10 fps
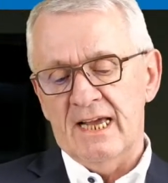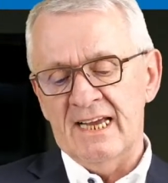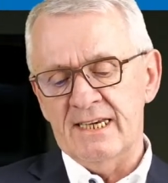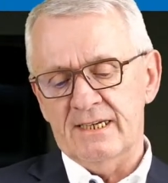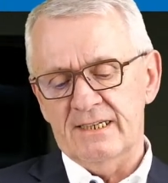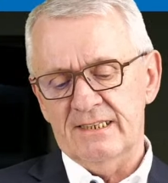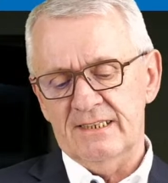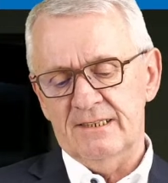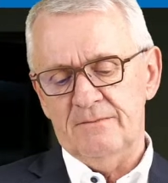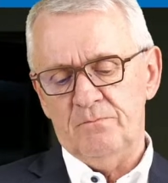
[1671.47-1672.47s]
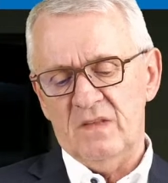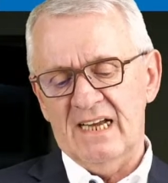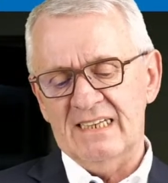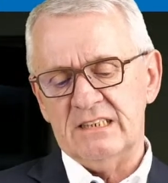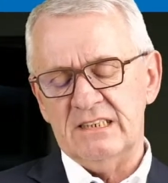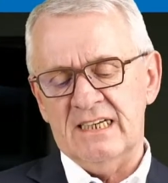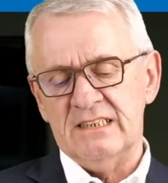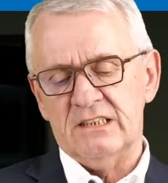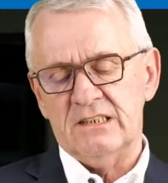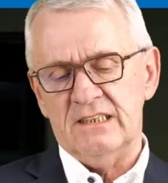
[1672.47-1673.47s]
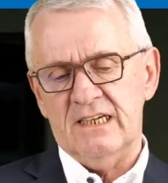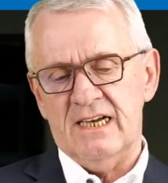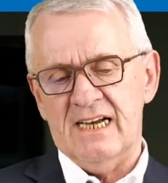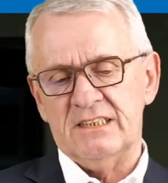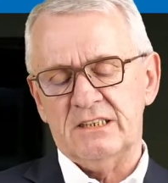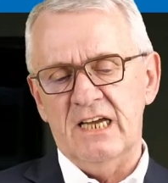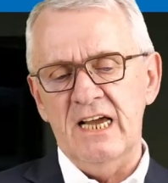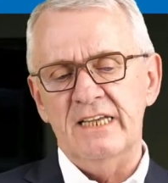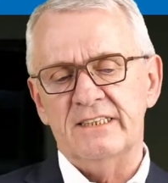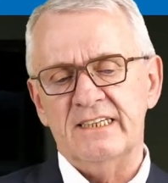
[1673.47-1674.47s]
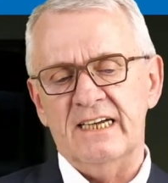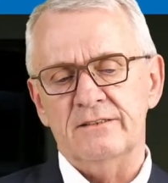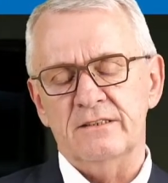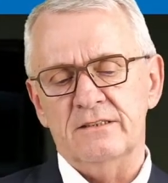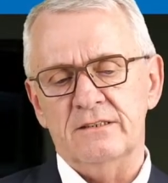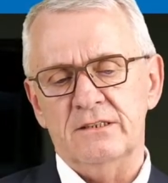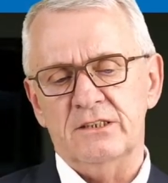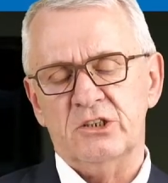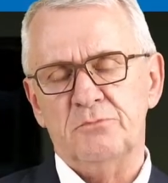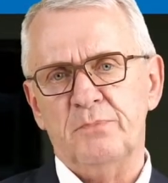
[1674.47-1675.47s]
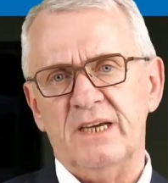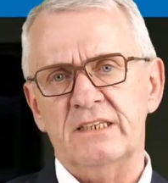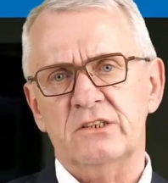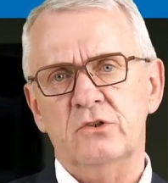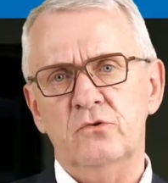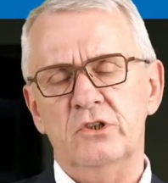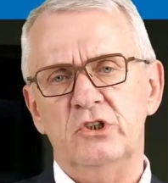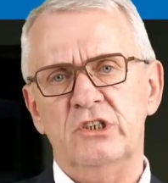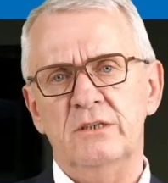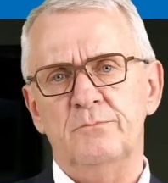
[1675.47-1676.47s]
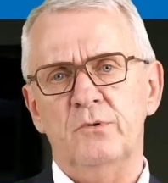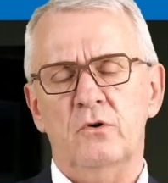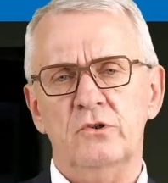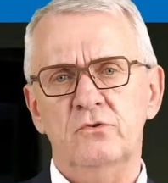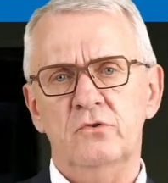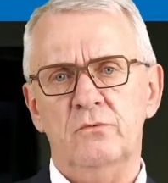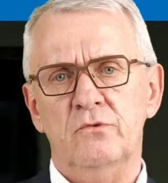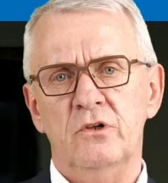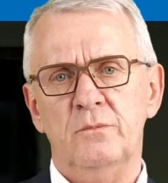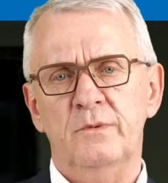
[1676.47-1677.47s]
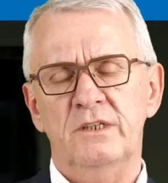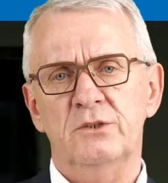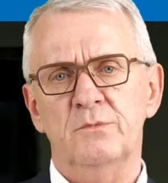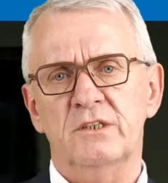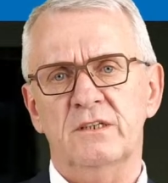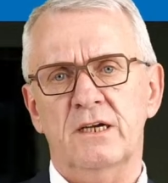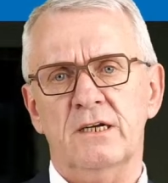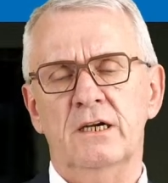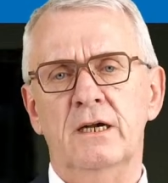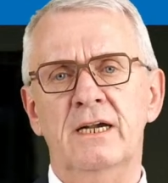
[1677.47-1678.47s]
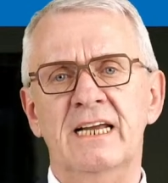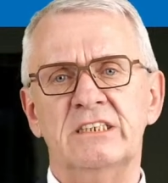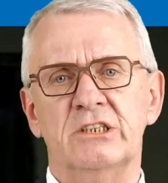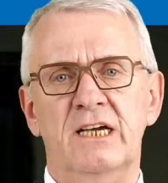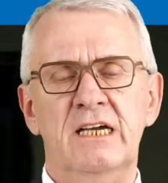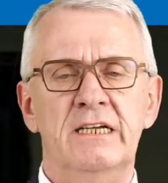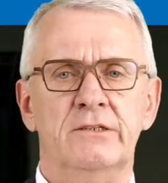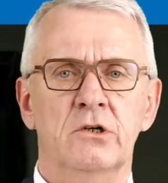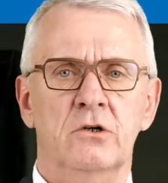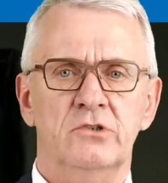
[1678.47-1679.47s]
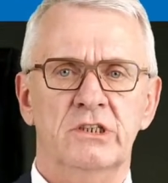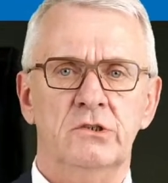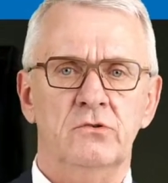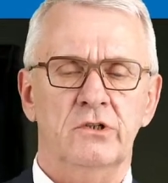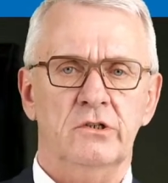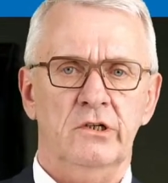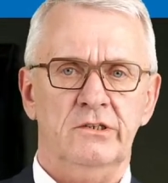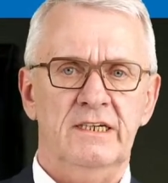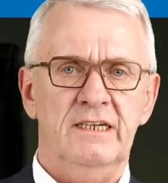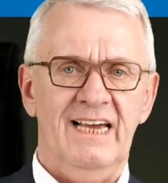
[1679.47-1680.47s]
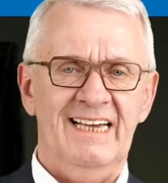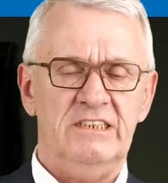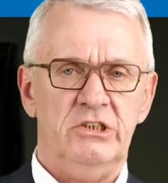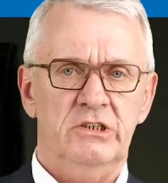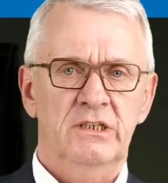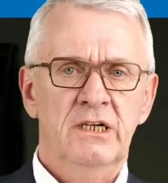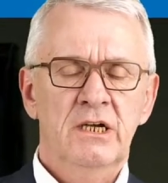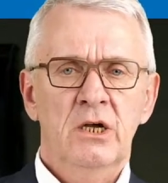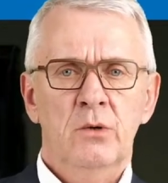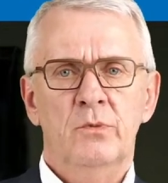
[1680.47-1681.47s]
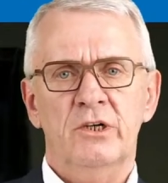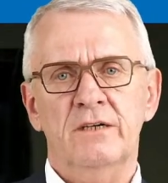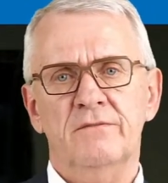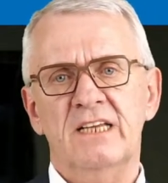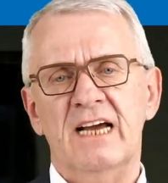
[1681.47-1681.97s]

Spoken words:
And as heat can spread to the ship or to the workpiece material, less heat goes into the cutting edge. But if